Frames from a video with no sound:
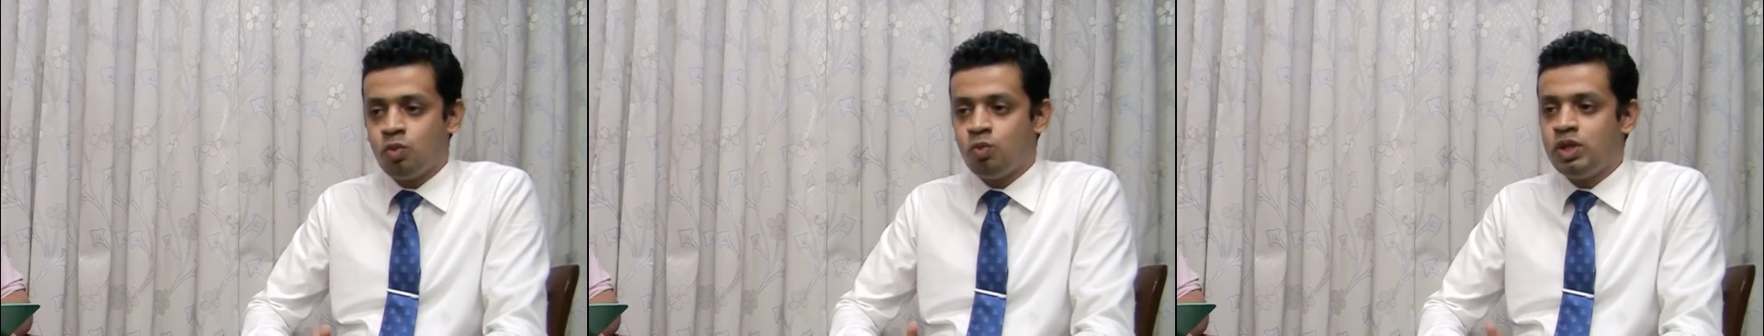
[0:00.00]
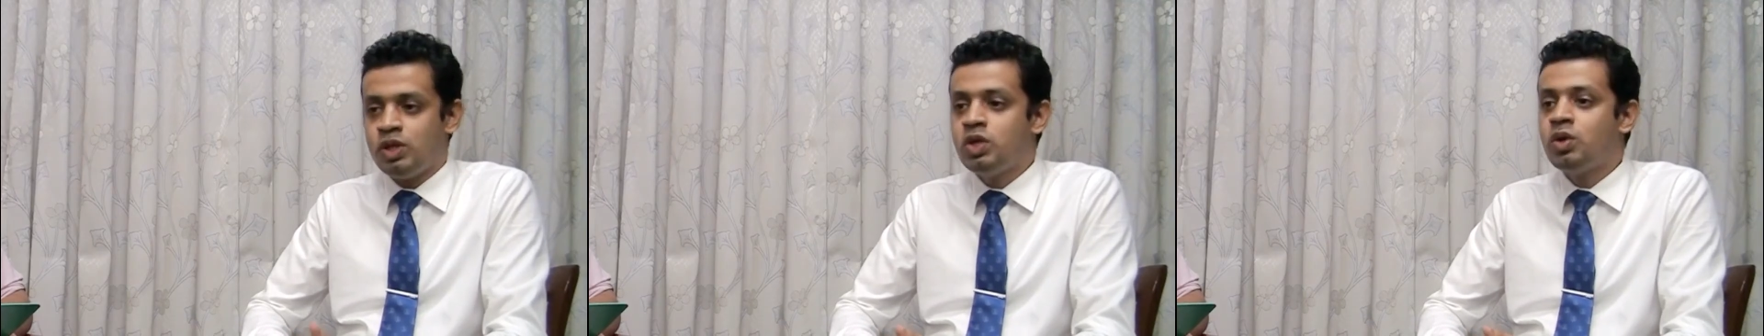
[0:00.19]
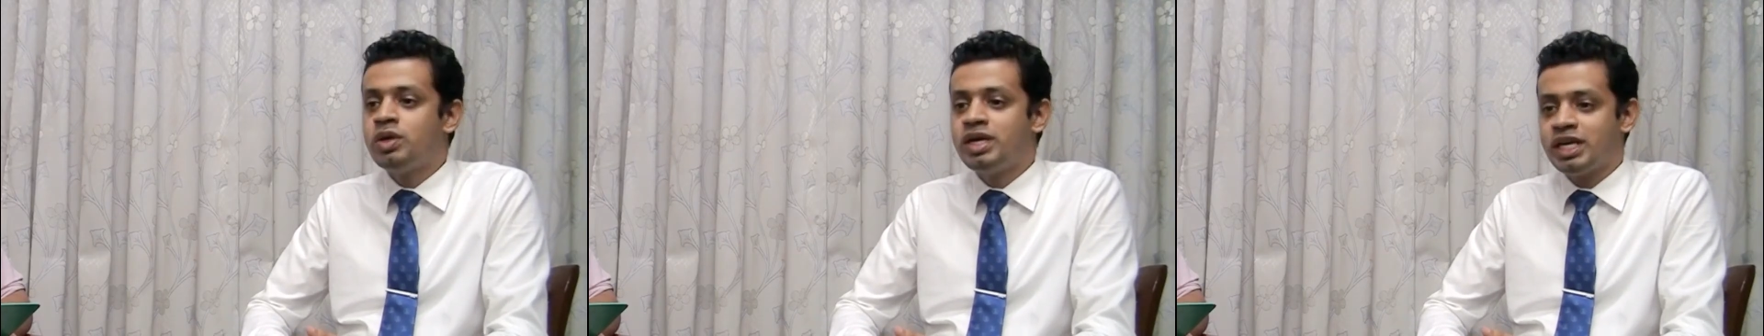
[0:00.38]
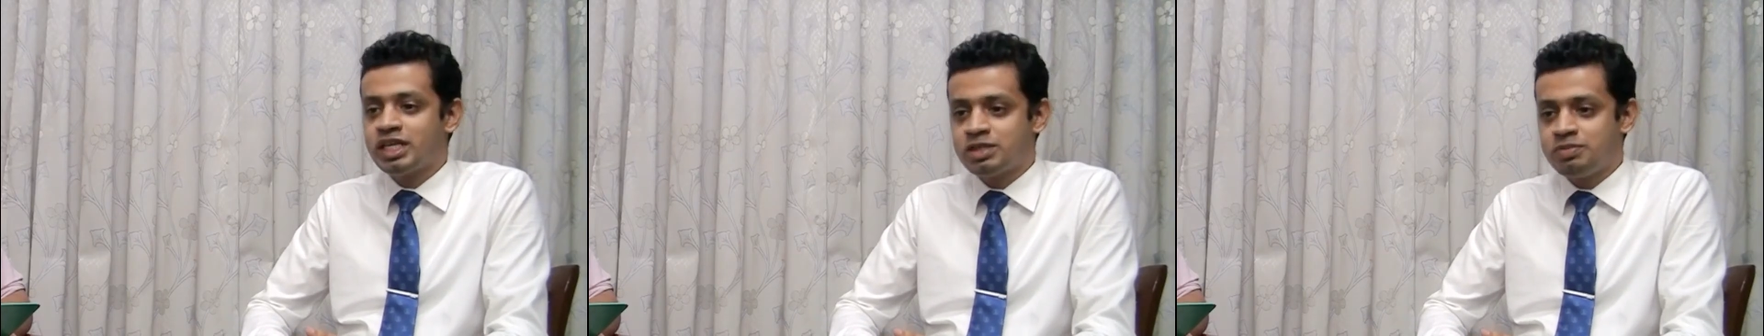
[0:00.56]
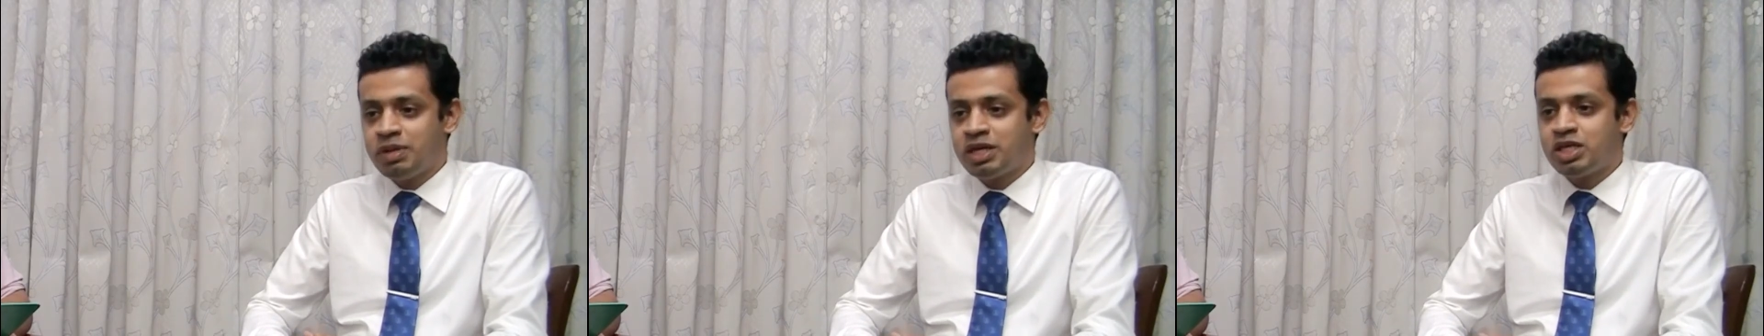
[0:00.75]
we don't
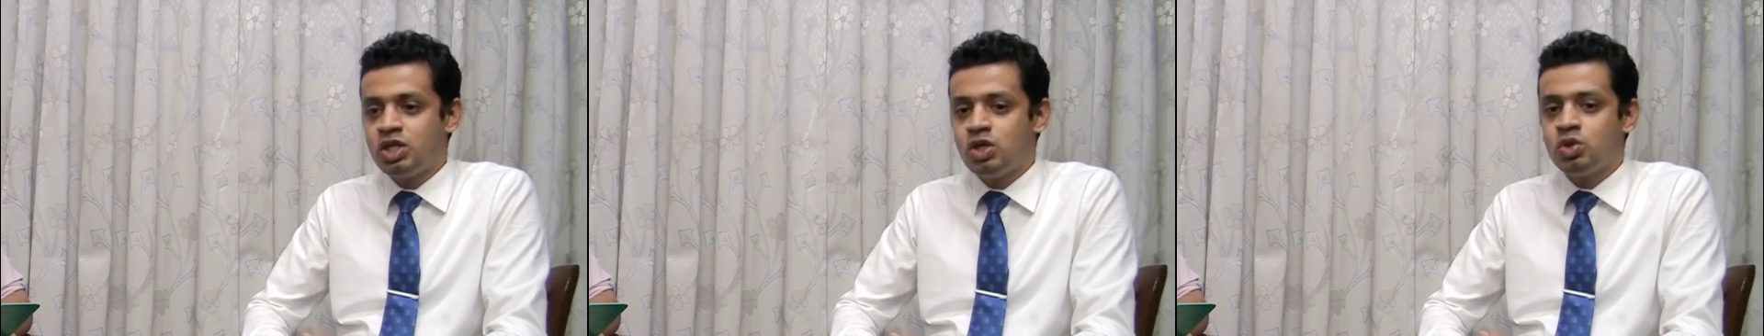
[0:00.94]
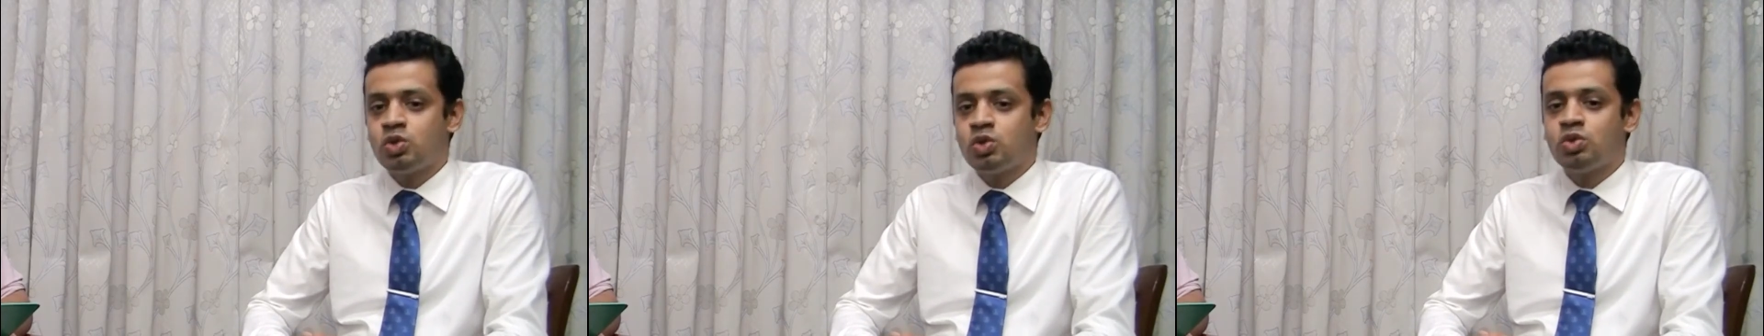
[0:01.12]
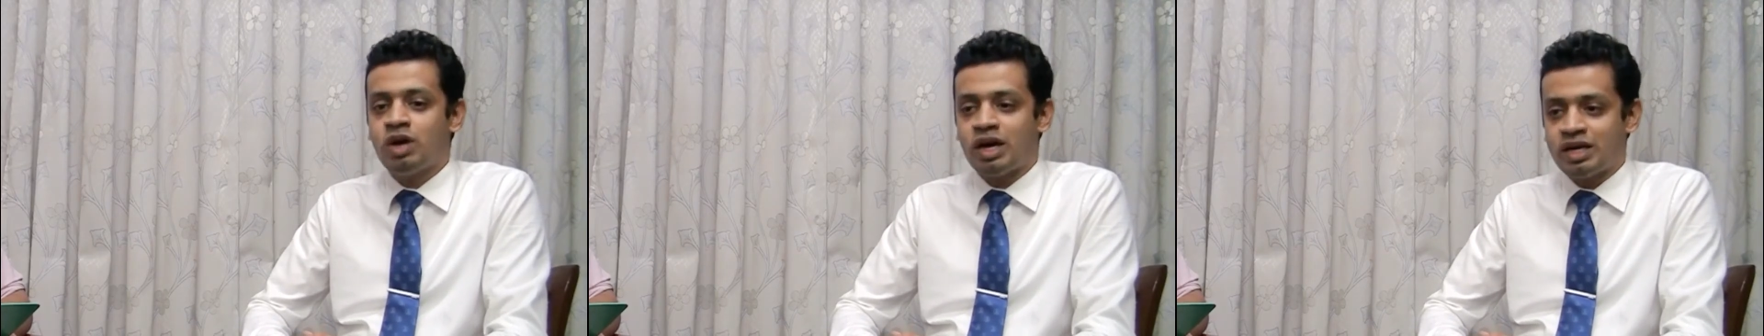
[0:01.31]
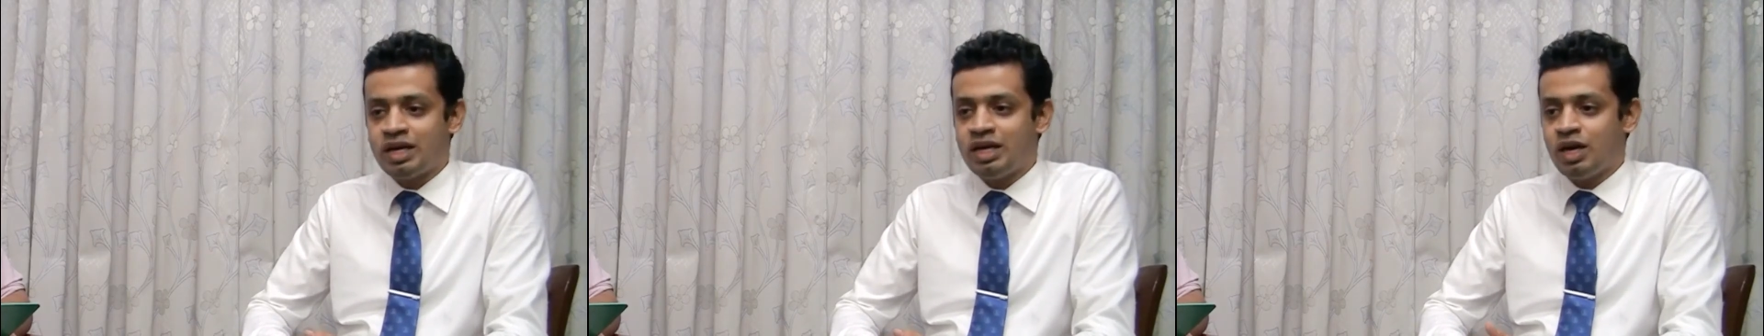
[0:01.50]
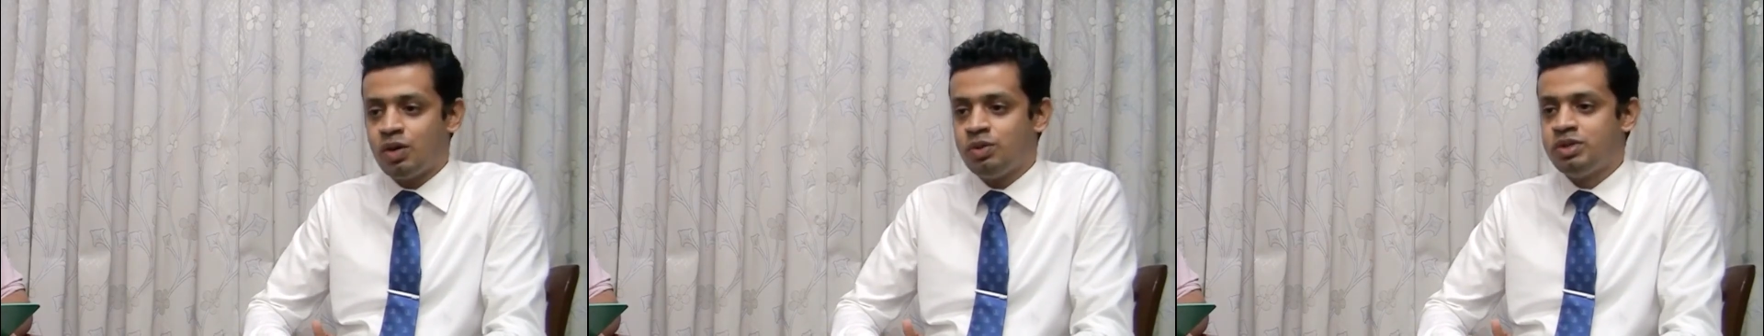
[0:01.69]
expect you to
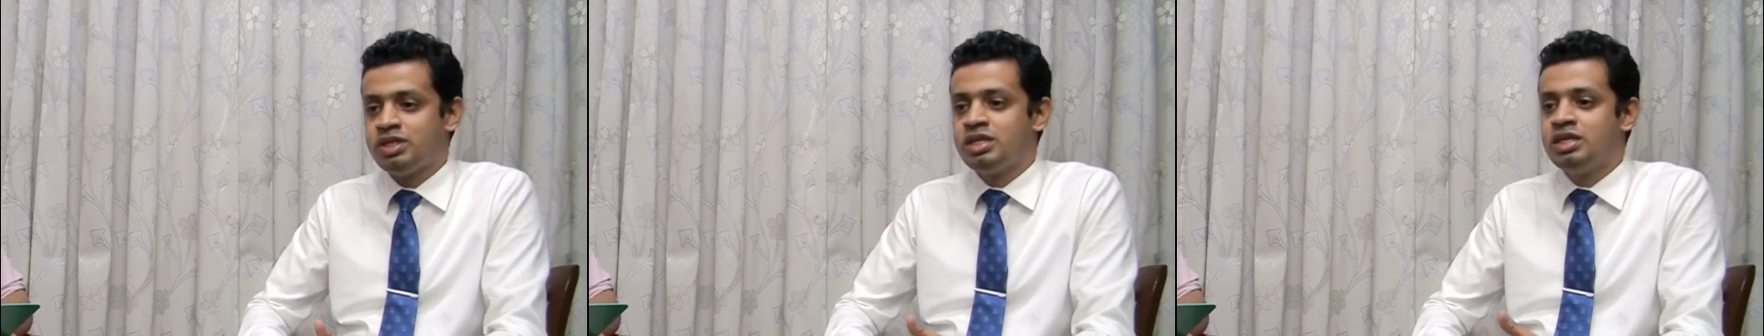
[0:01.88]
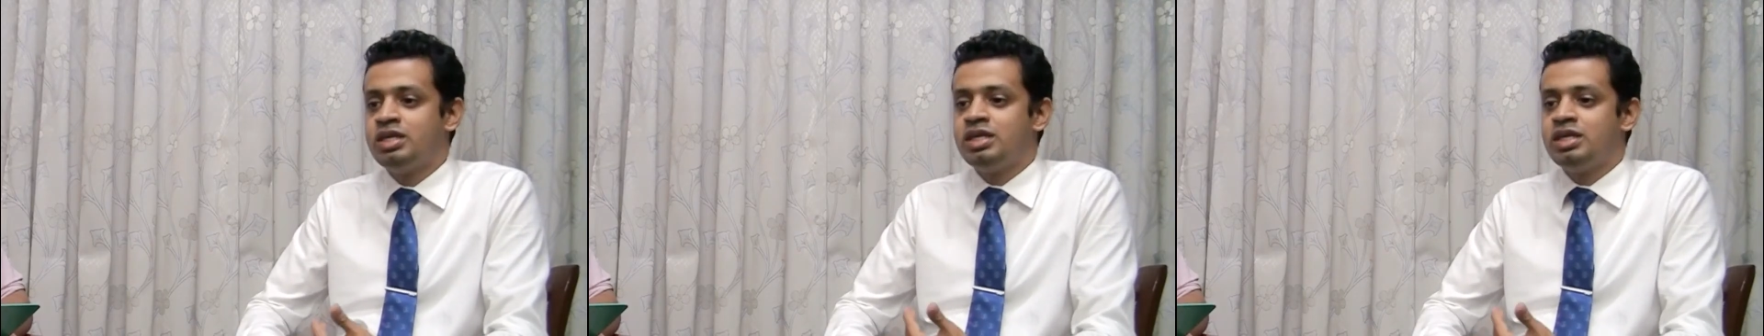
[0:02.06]
rattle out